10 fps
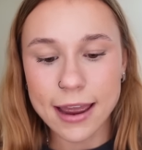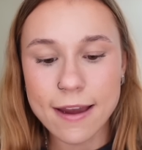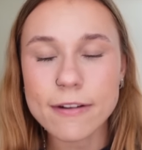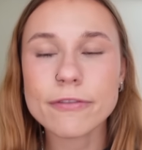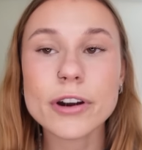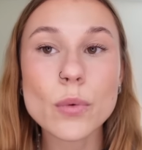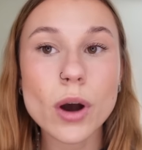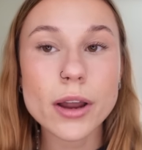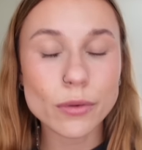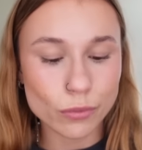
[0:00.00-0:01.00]

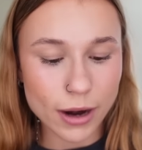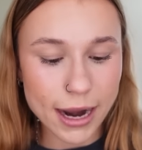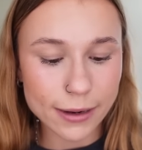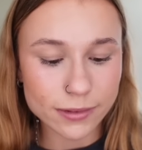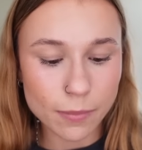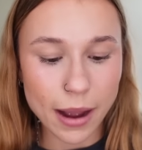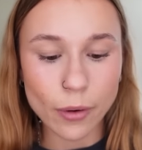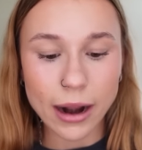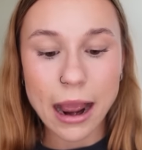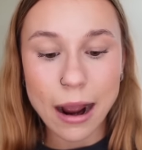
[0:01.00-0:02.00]
everyone raves
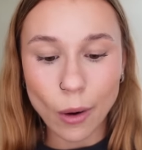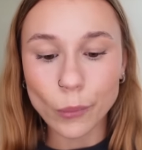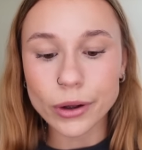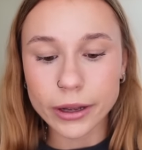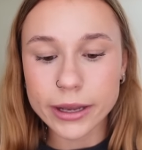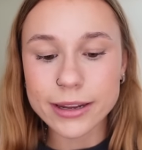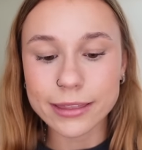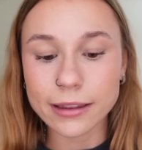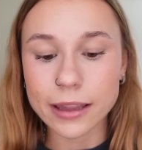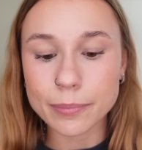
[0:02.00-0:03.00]
about how good
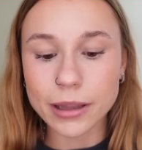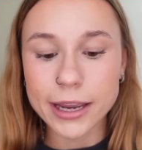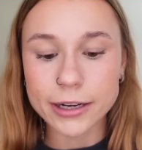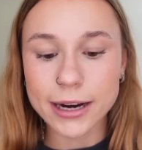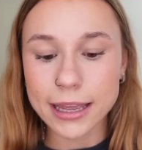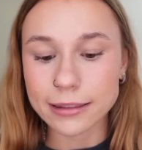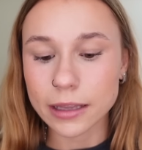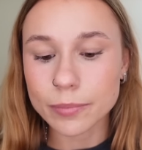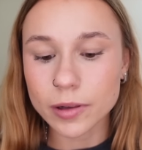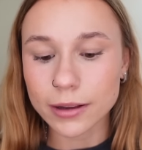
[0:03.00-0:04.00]
the lip liner and
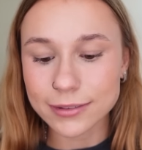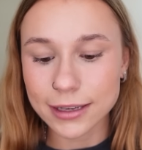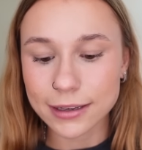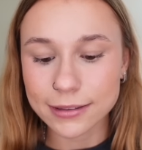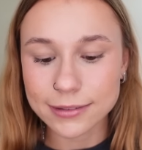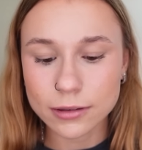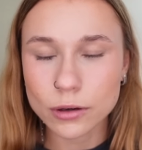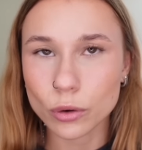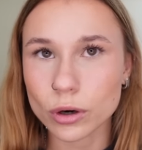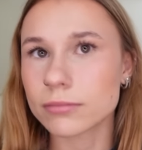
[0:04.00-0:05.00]
lip gloss is,
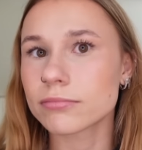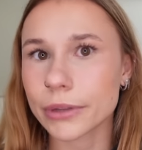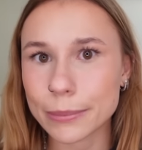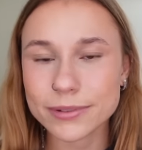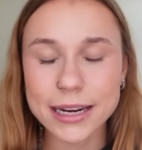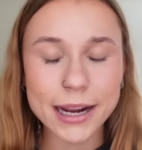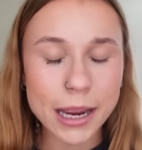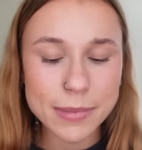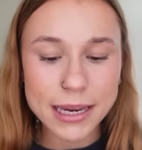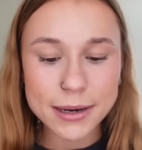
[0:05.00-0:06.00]
or lipstick
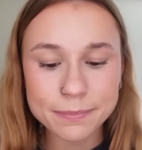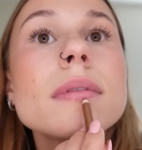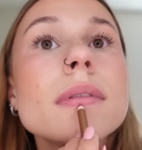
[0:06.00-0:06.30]
I mean.